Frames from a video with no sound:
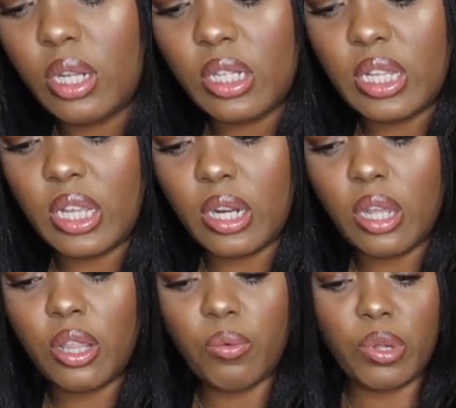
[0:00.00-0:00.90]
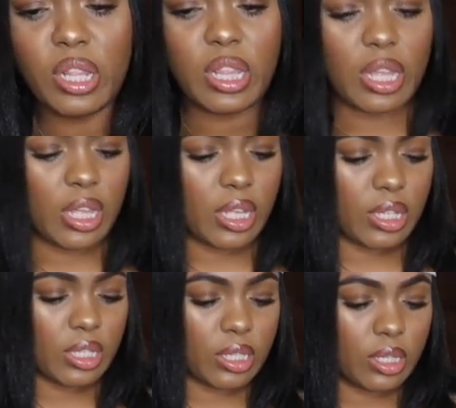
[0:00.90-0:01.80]
Take another one of
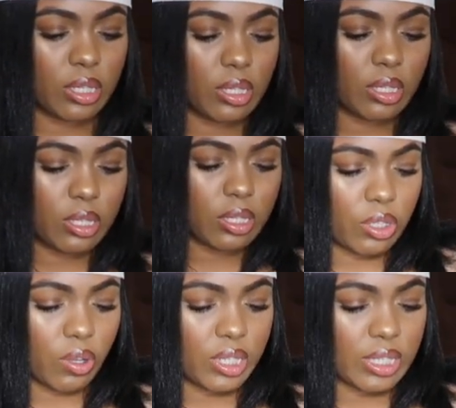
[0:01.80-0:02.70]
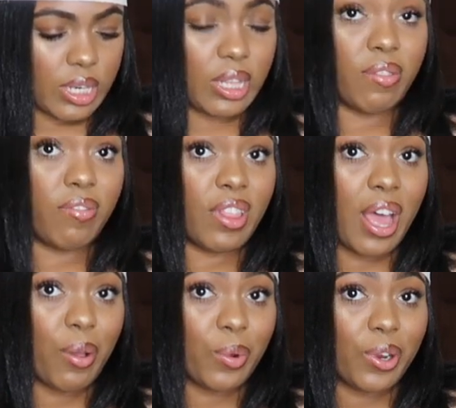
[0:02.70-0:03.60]
these, toss it in the
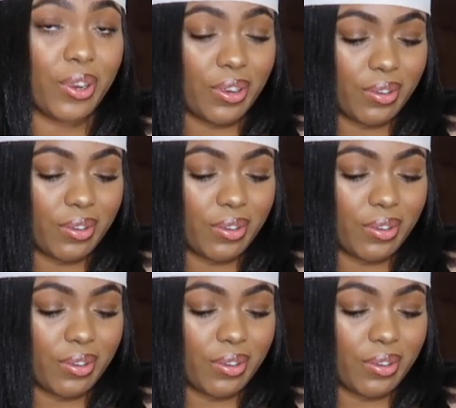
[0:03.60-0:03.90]
flour,